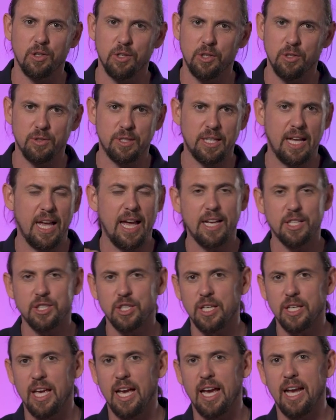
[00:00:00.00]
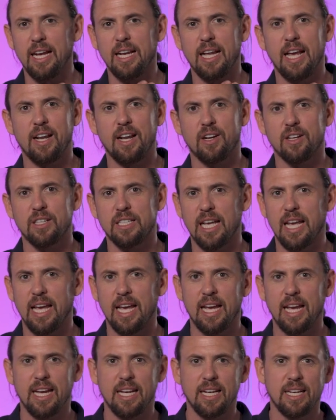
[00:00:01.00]
used to educate,
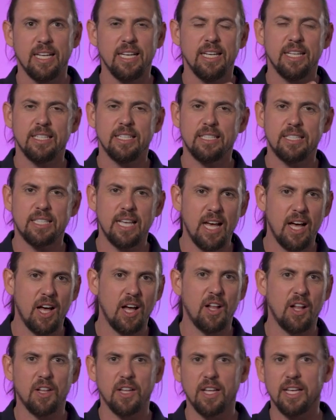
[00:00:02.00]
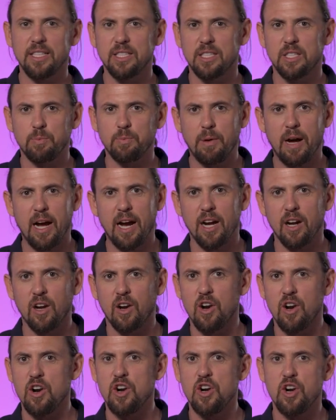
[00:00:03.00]
entertain, sell,
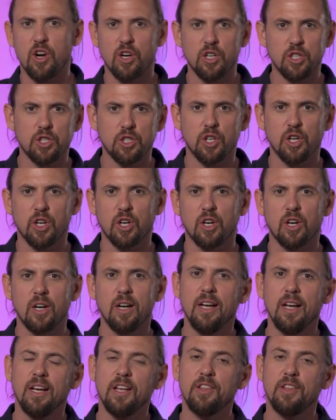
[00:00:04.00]
inspire, nurture.